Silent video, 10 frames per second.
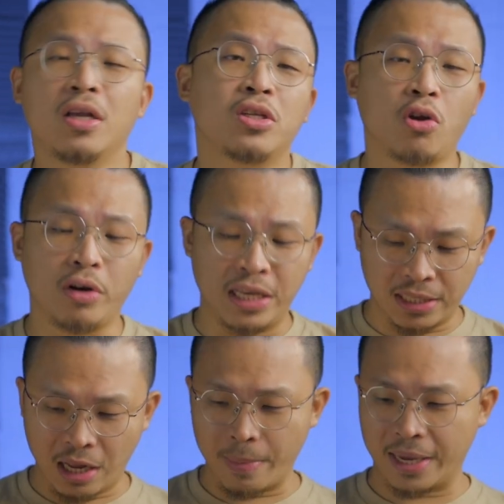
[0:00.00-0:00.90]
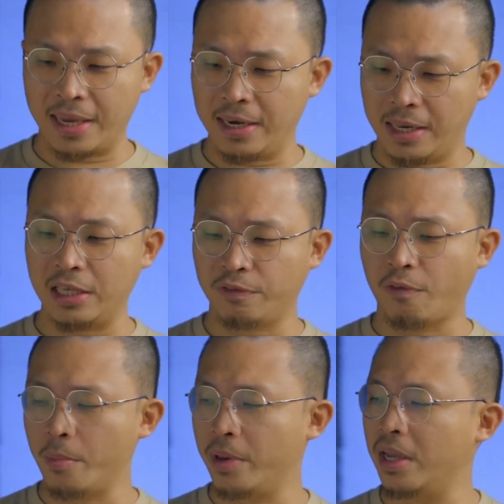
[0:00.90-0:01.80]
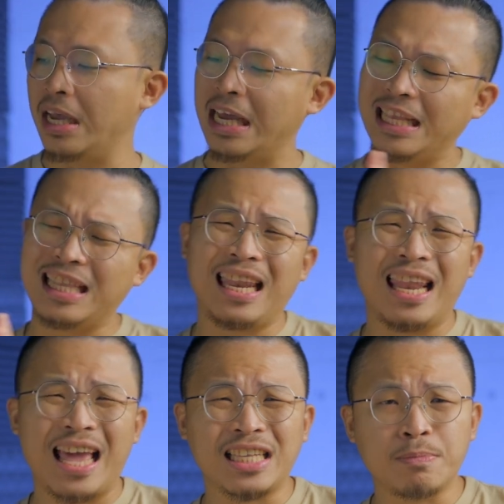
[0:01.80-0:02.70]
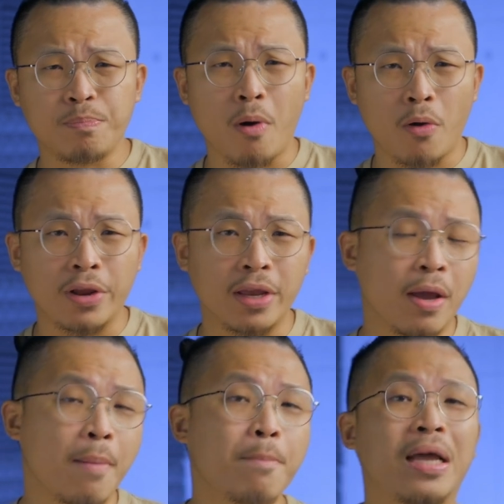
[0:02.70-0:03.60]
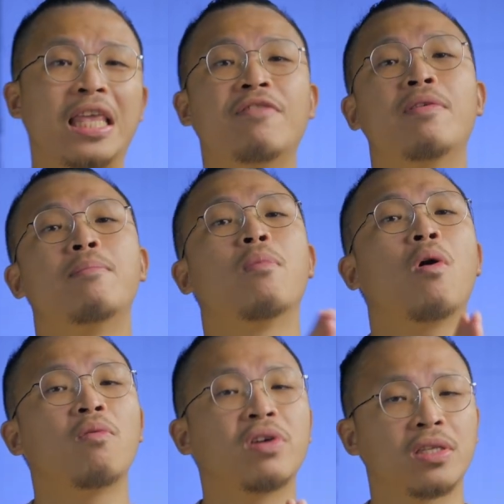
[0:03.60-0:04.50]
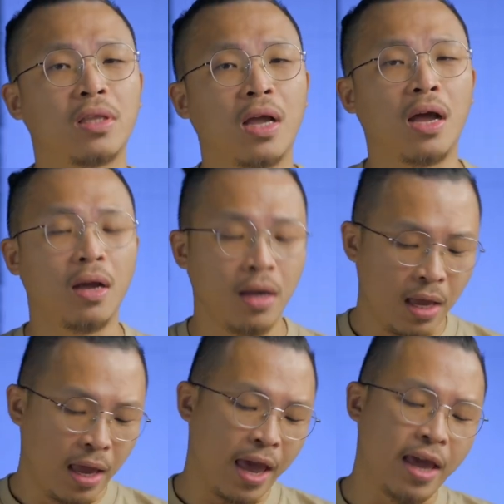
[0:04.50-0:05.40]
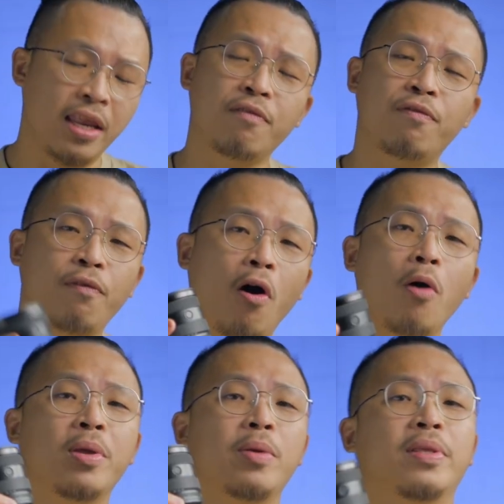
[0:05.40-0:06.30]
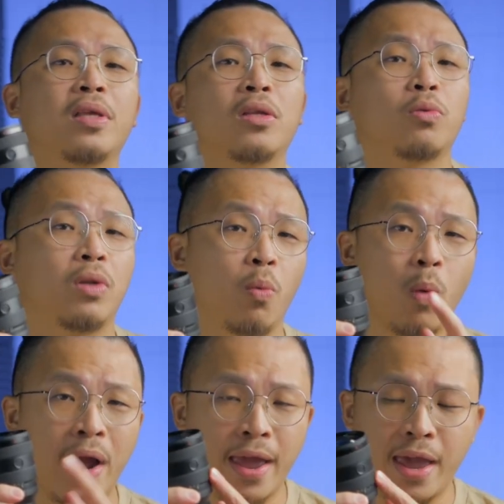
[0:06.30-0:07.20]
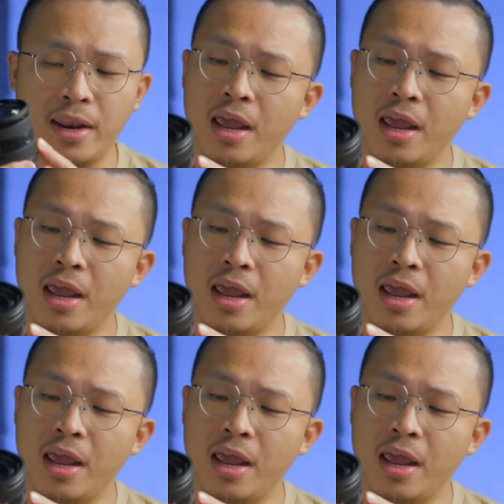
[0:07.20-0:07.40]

Sony is now making this formula a little less boring but even more versatile, adding 4mm to the wide end,